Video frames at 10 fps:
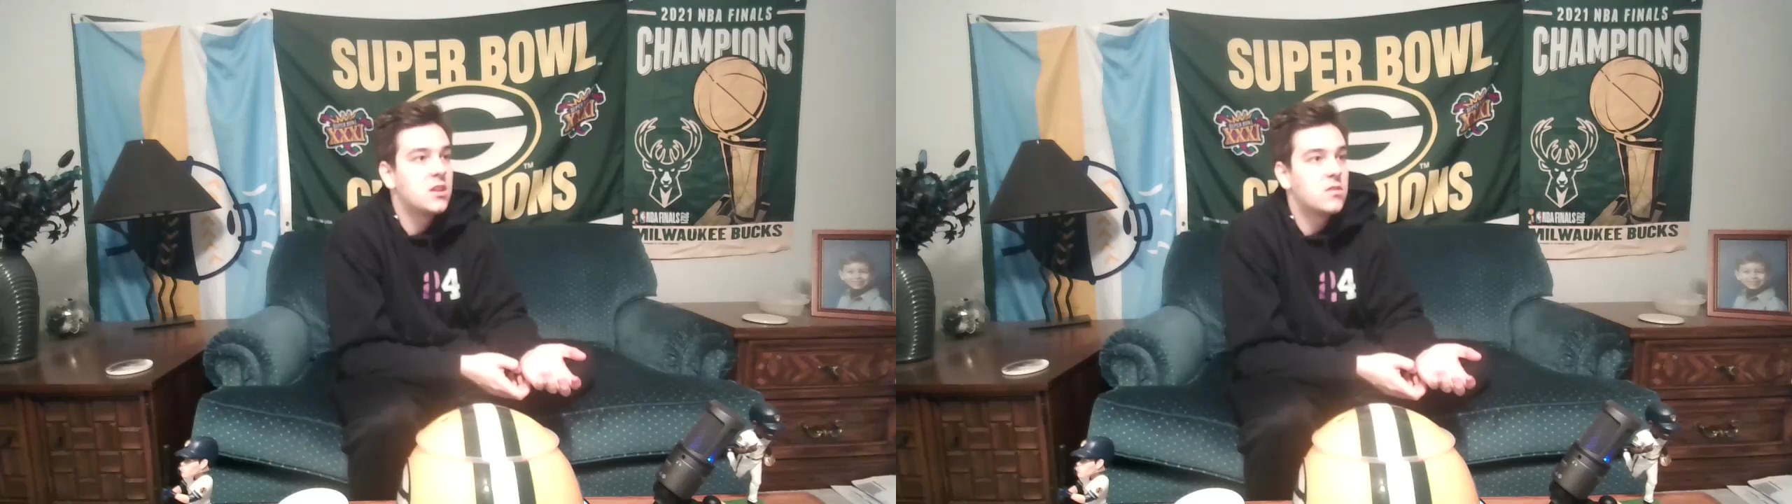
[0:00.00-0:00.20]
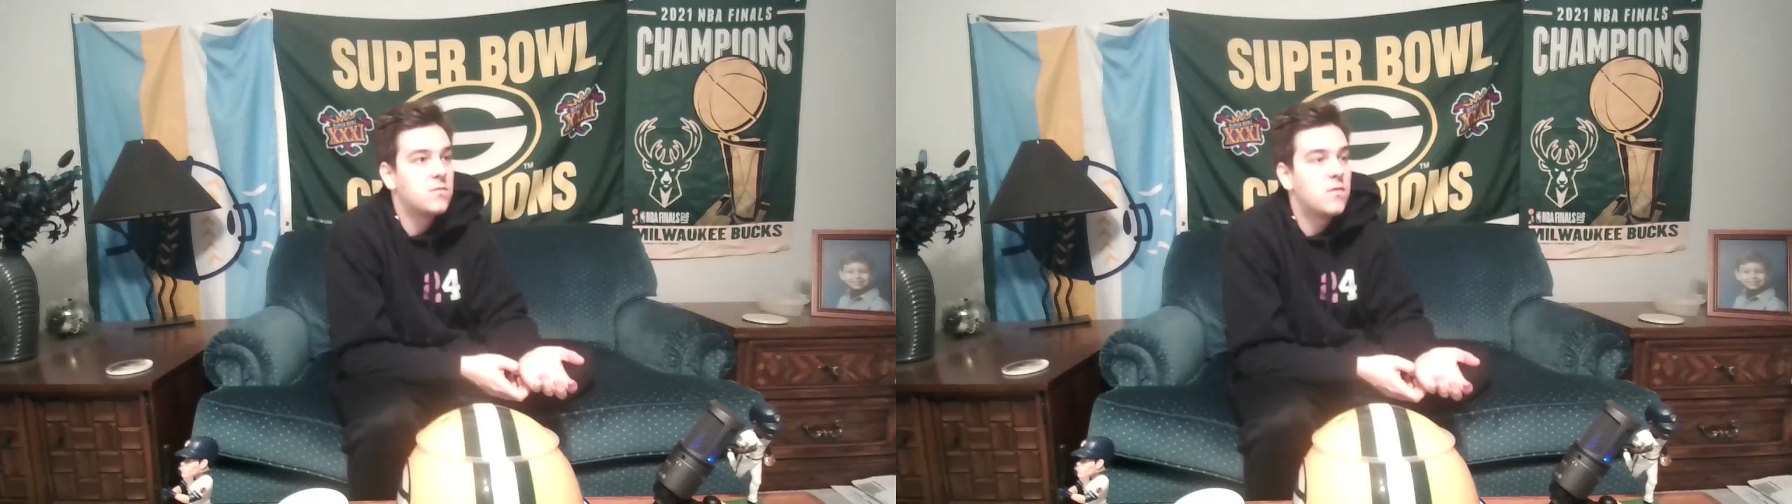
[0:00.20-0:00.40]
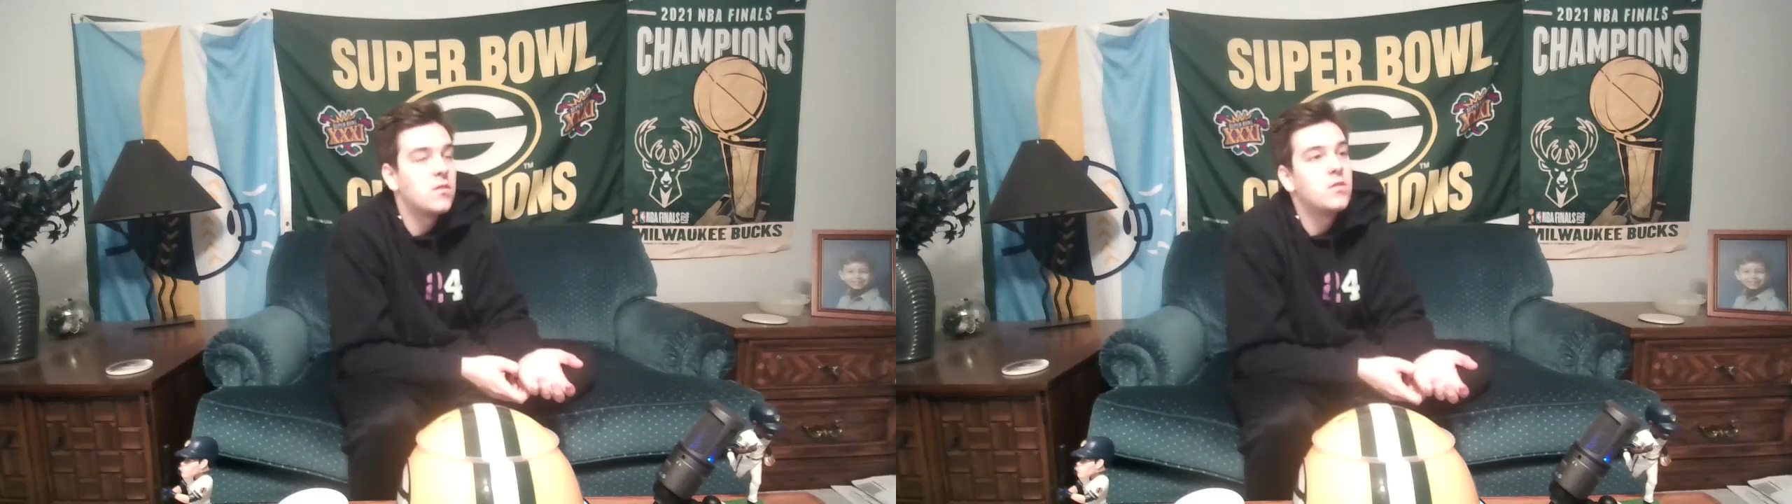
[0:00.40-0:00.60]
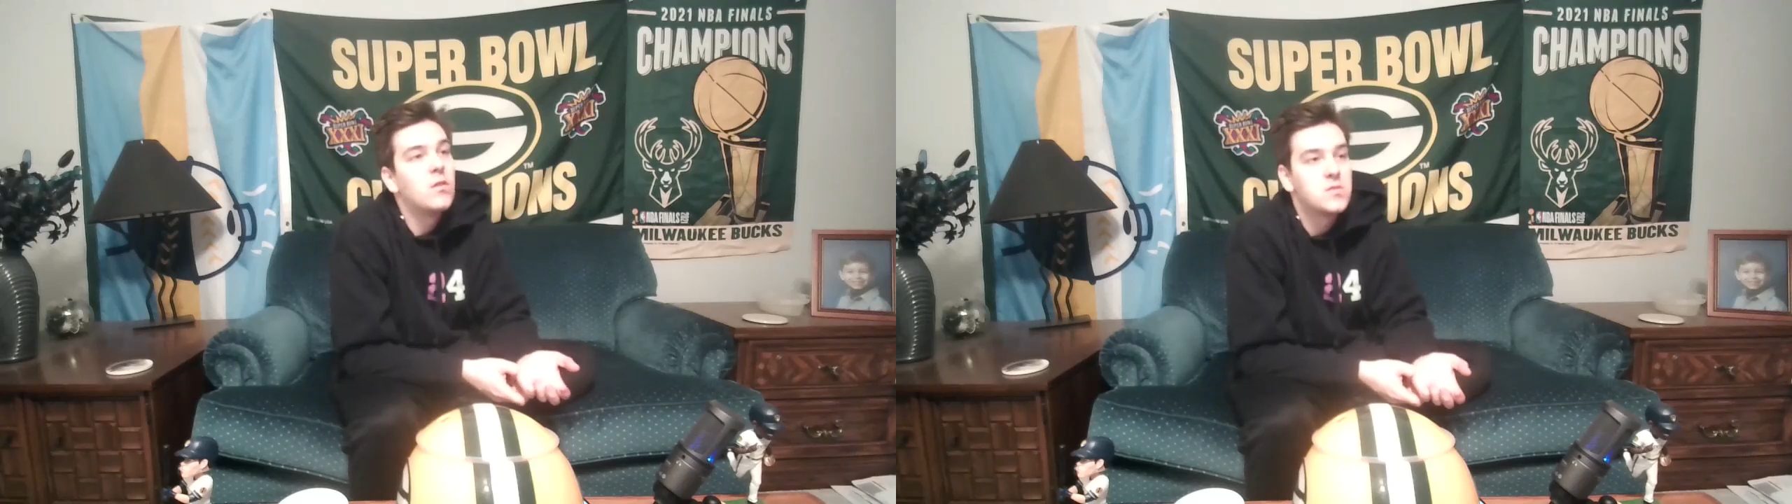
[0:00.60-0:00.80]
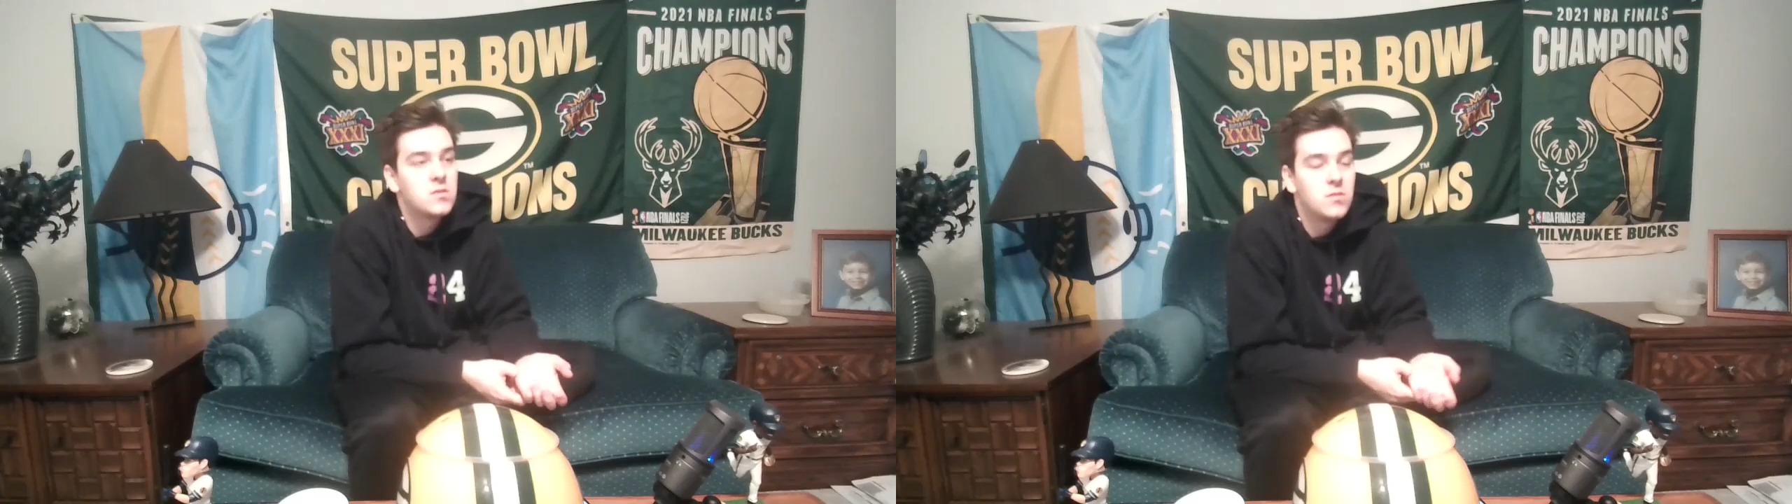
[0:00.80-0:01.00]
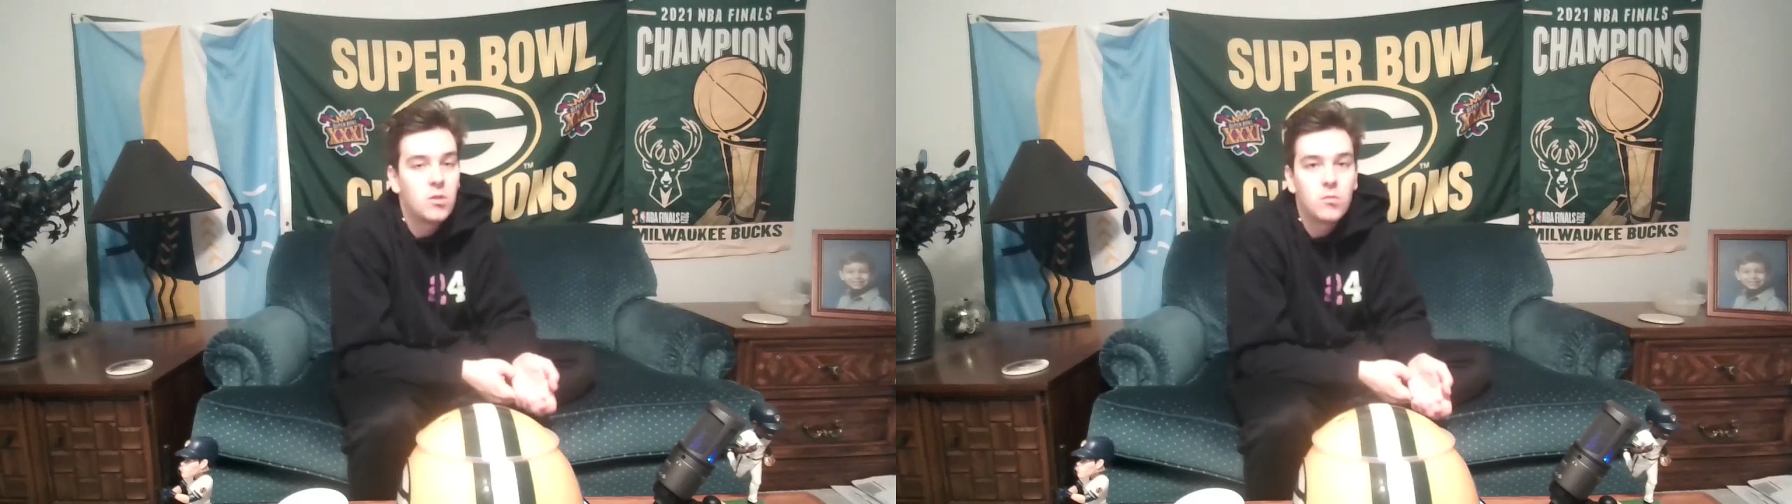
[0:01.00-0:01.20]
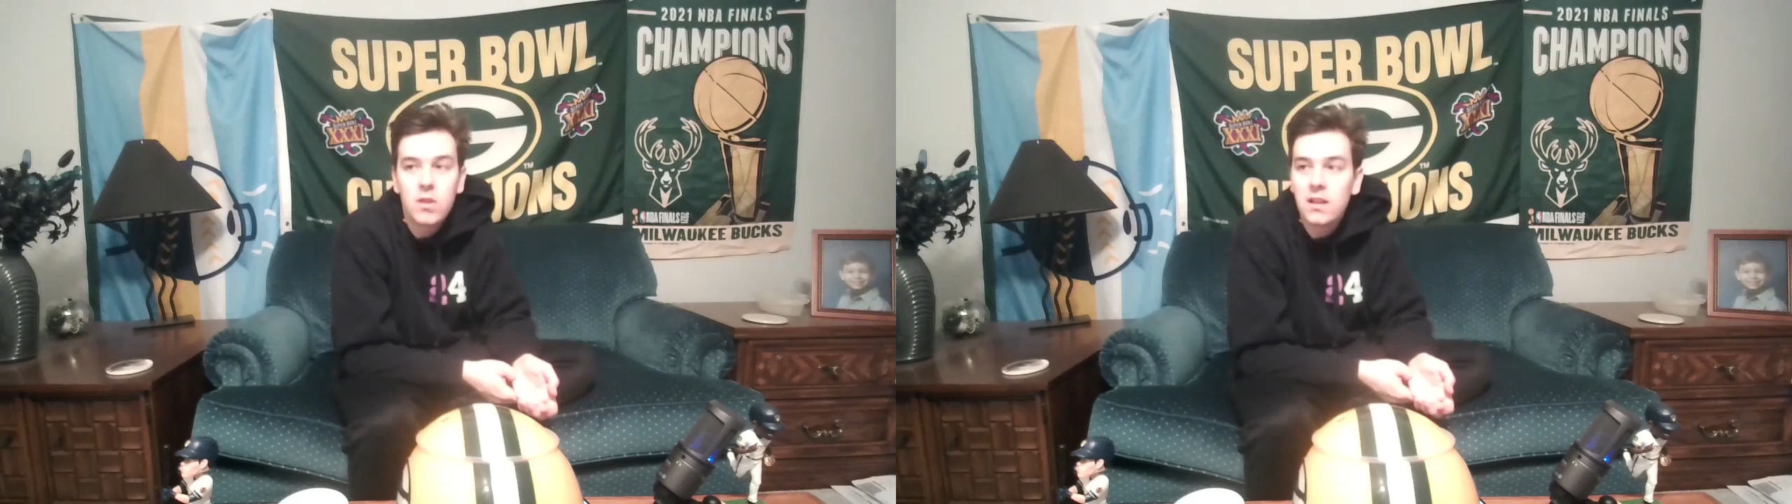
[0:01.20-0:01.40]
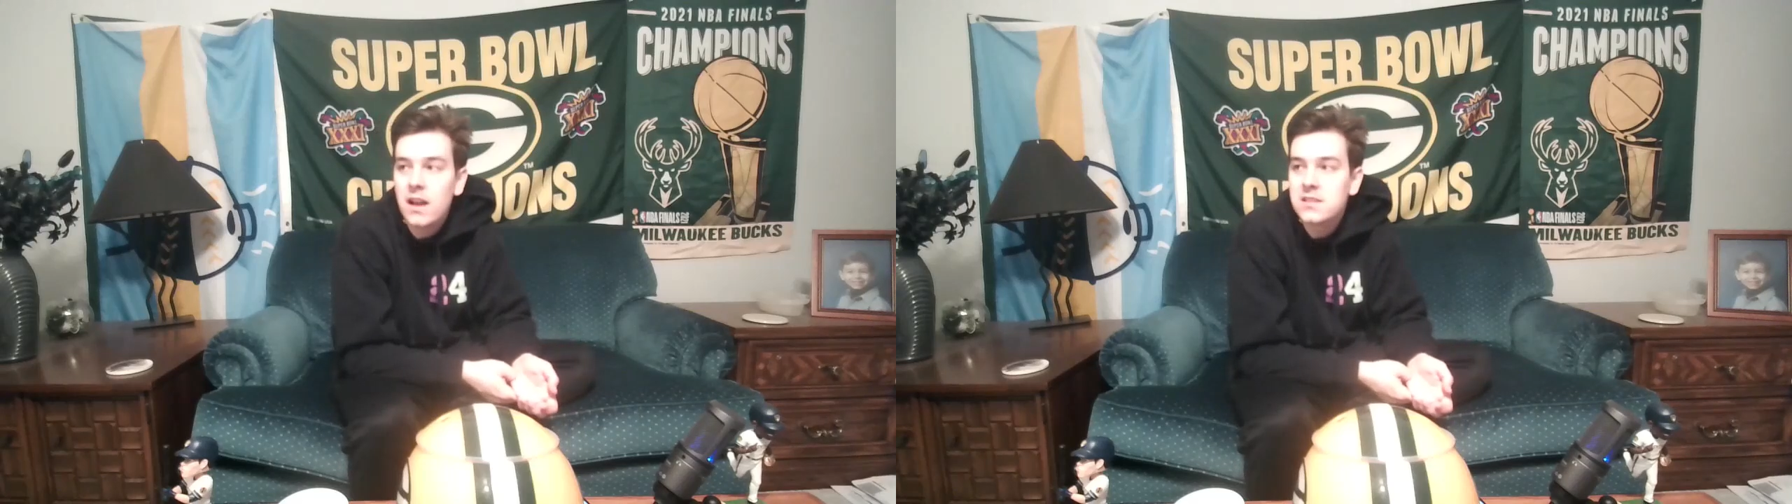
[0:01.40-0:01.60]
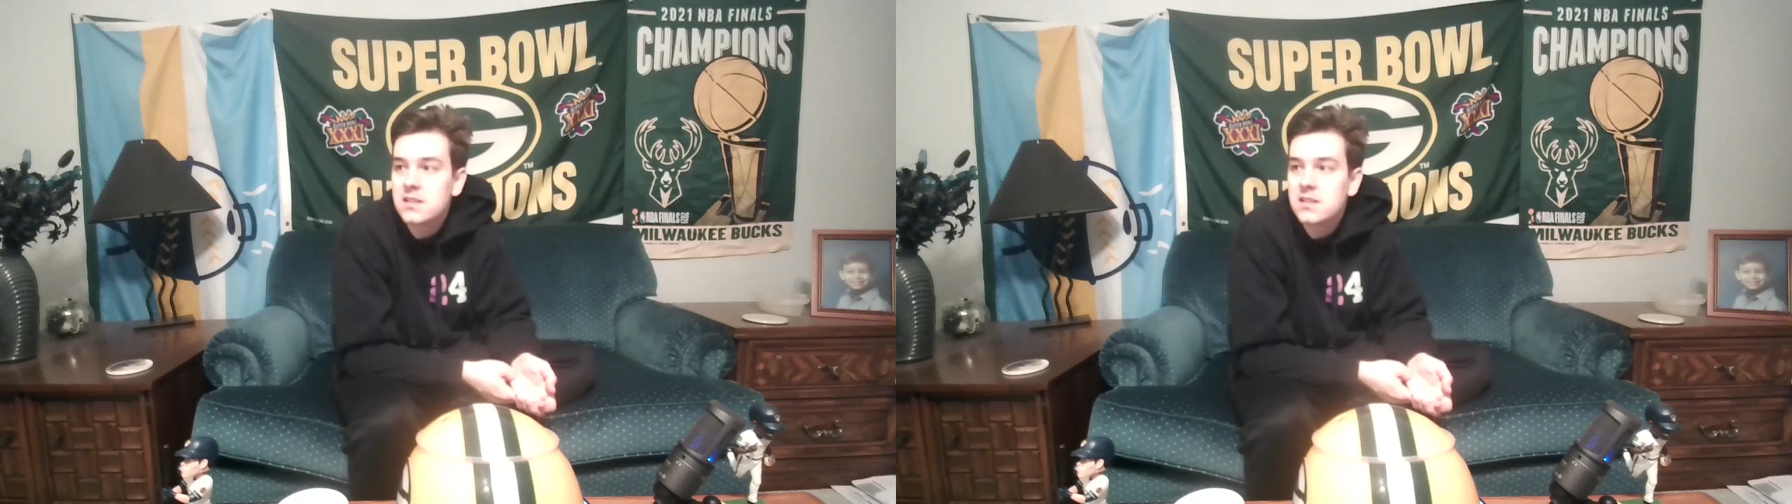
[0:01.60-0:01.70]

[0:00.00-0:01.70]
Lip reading: for those who don't realize,